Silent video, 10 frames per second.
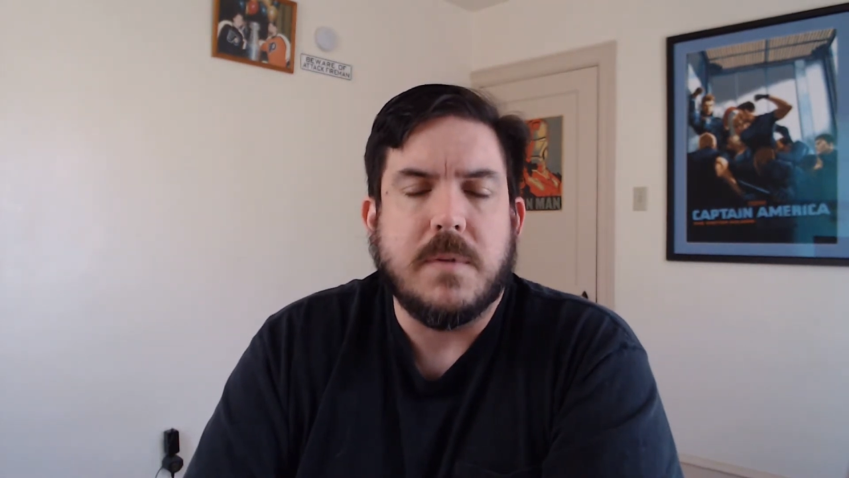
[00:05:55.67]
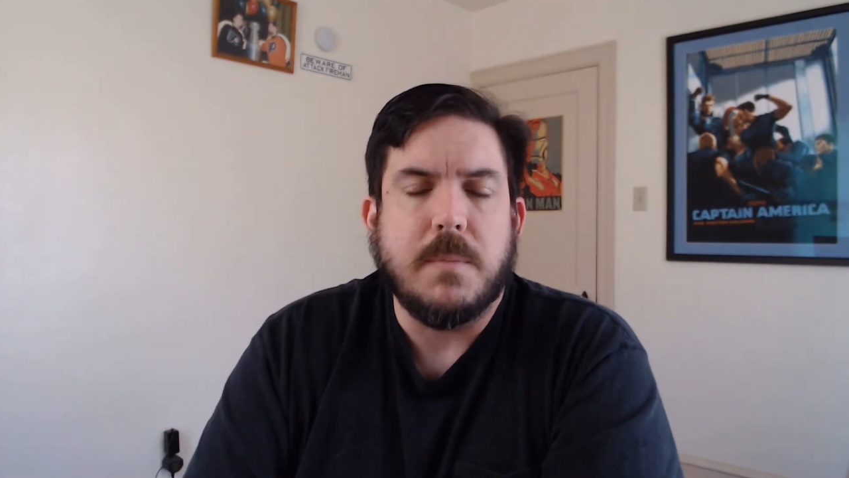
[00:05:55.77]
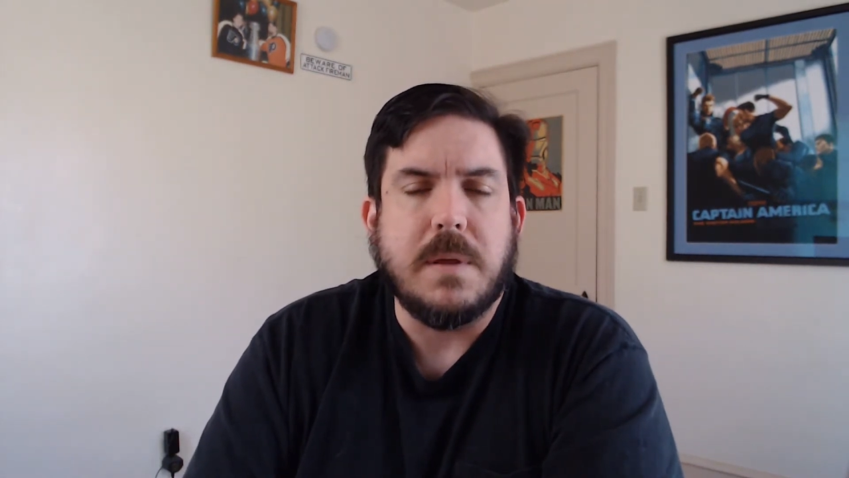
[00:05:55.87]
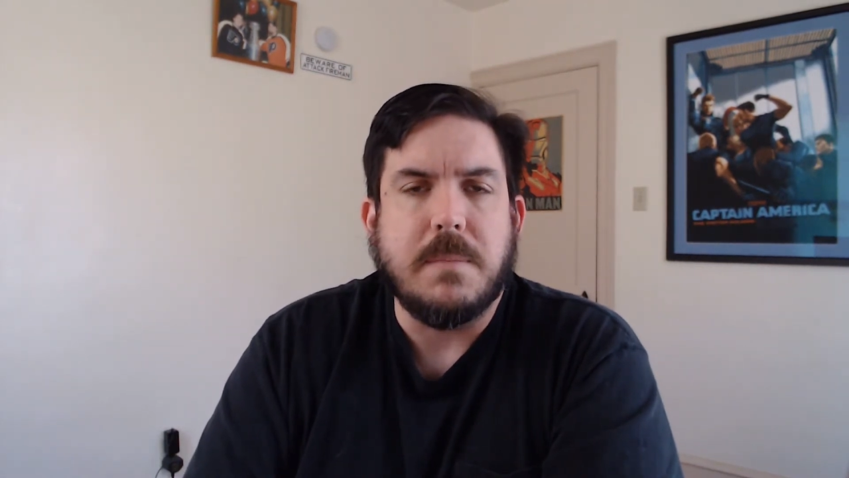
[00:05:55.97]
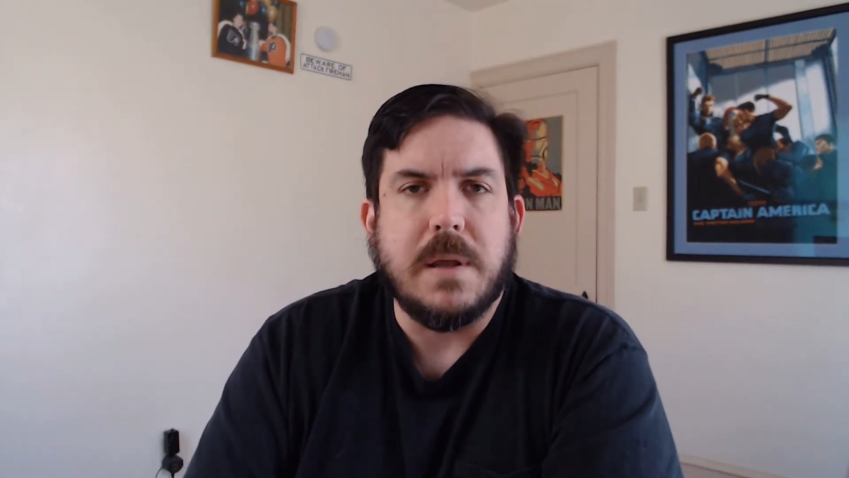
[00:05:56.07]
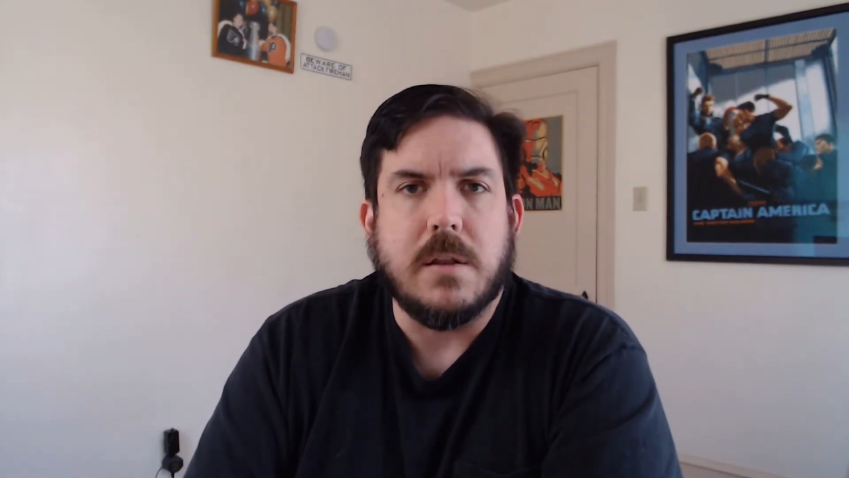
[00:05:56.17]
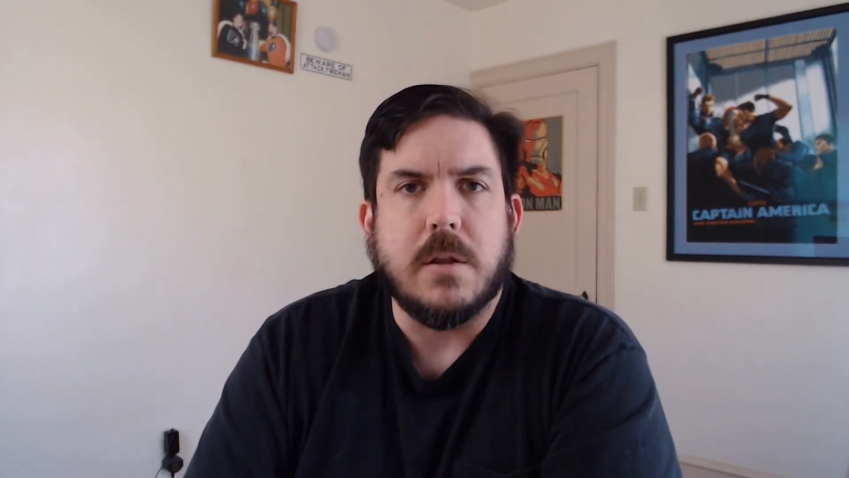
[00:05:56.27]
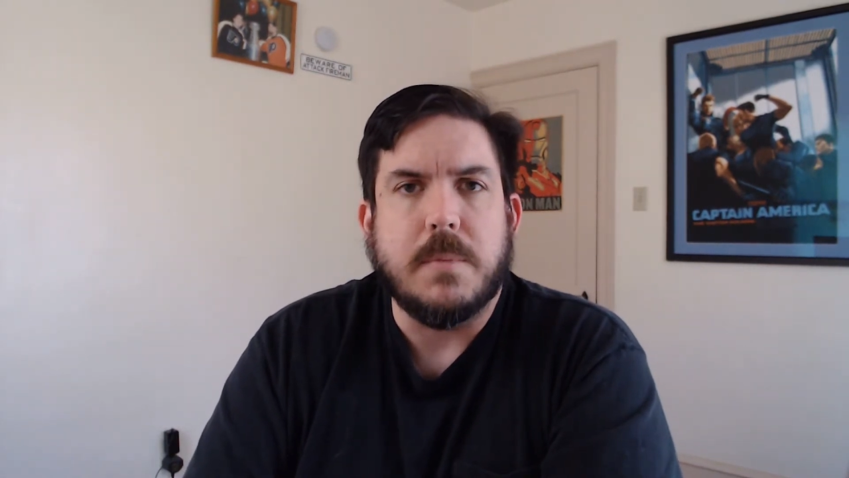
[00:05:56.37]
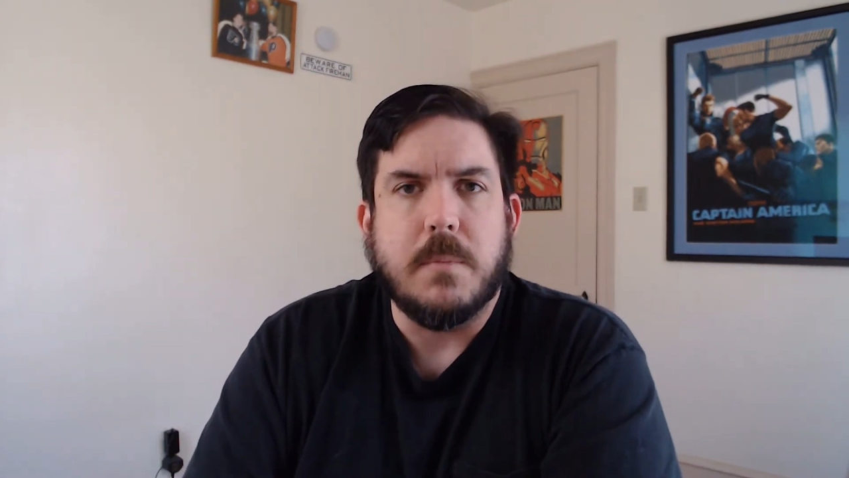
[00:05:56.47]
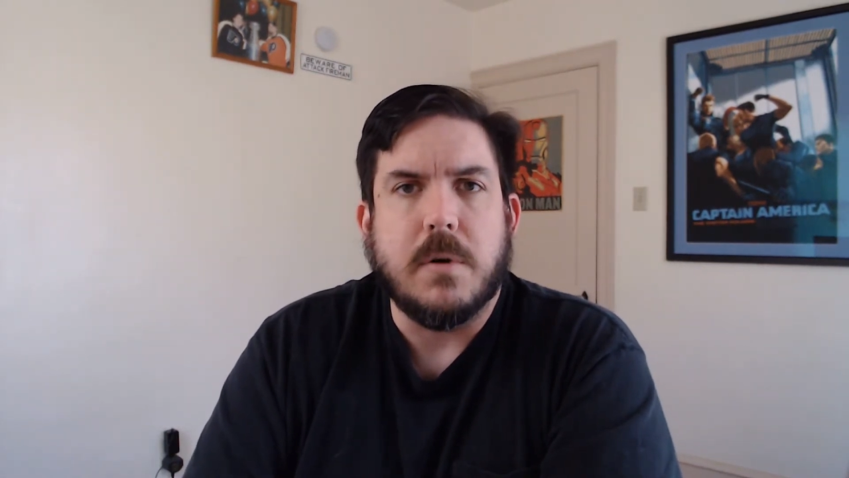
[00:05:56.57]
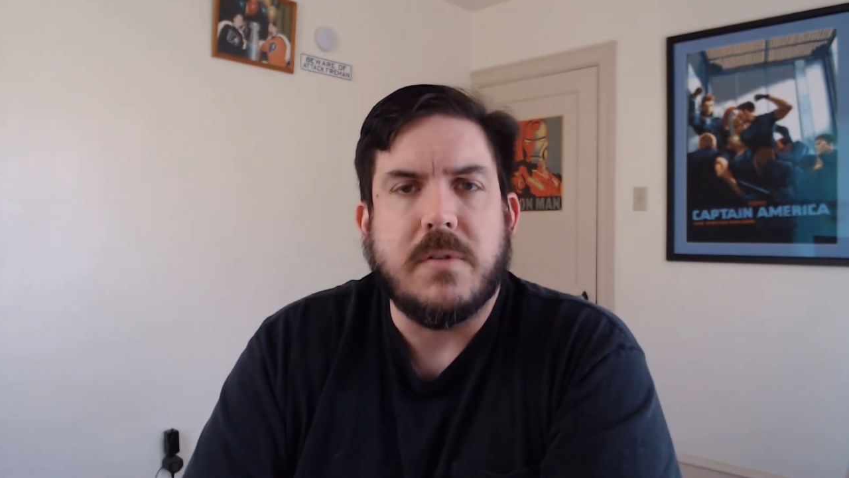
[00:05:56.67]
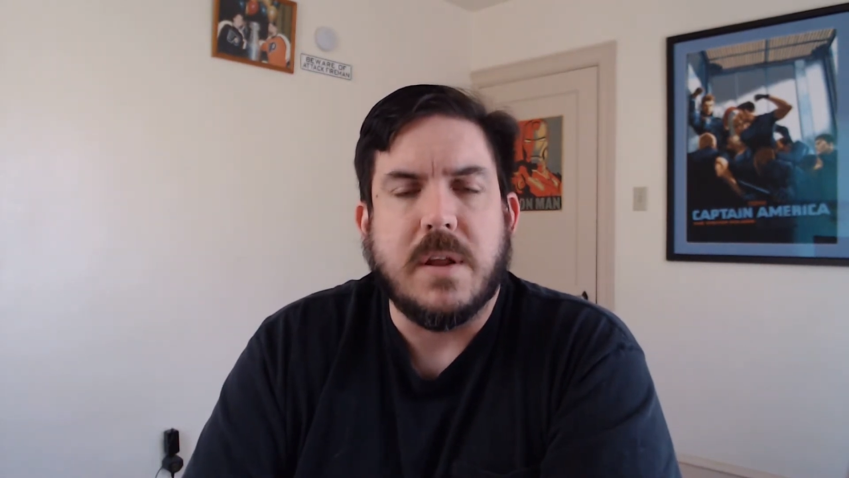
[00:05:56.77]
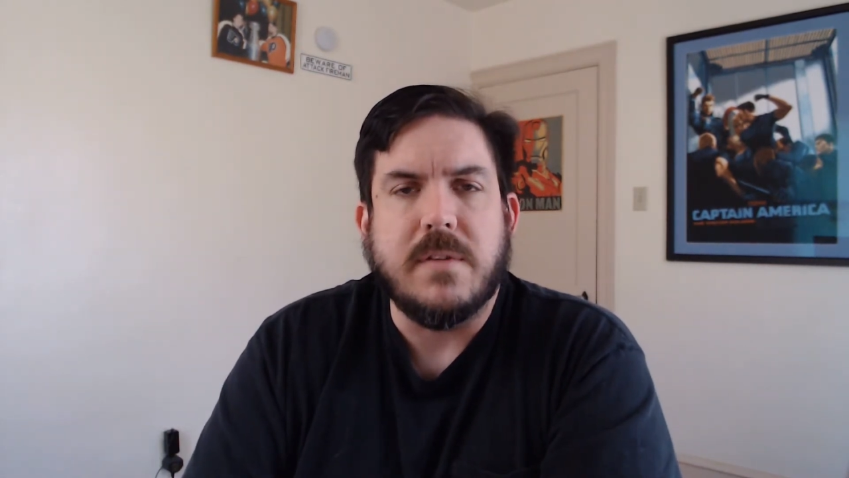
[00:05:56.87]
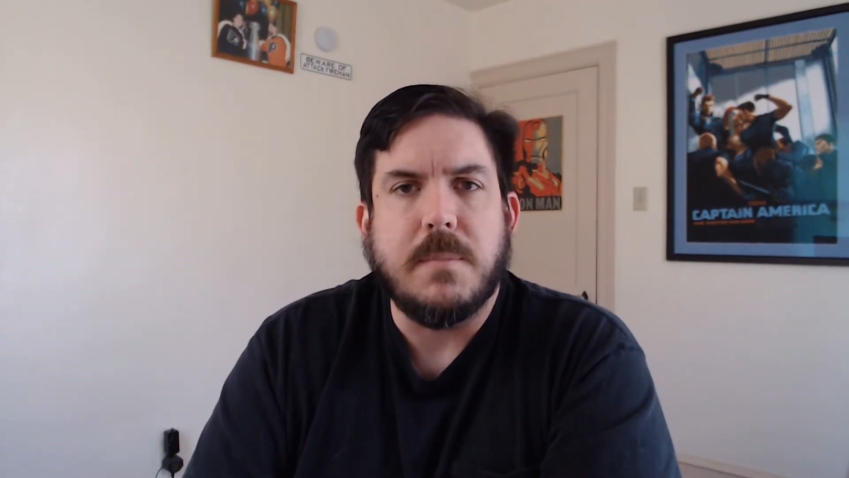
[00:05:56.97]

to me made a little bit more sense.